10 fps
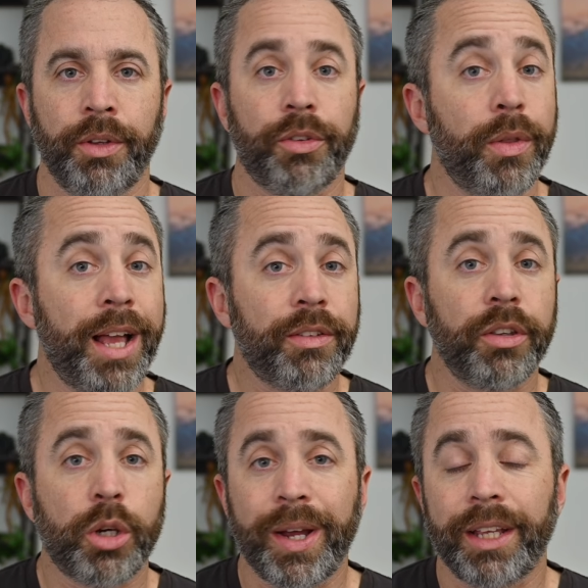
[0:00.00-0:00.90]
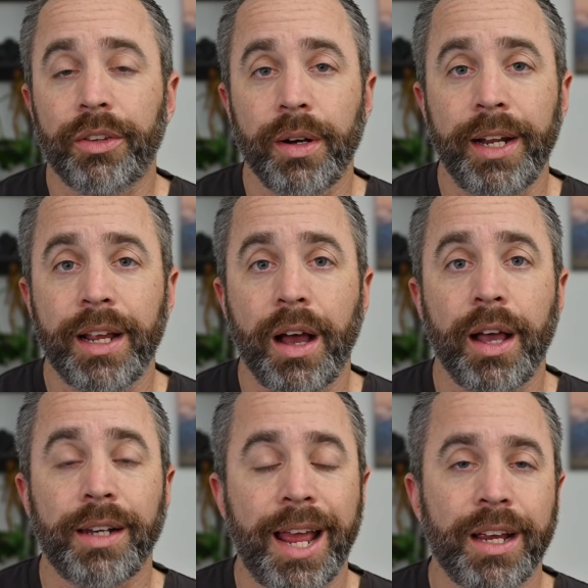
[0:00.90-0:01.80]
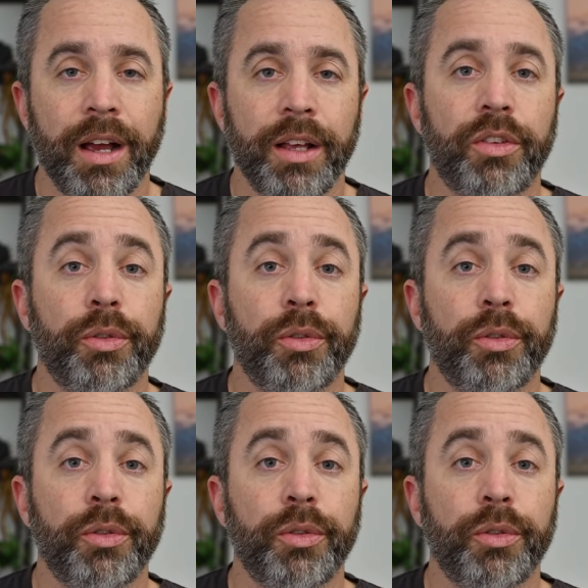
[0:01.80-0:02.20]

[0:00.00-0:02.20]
So that's the quick and dirty on Nikon's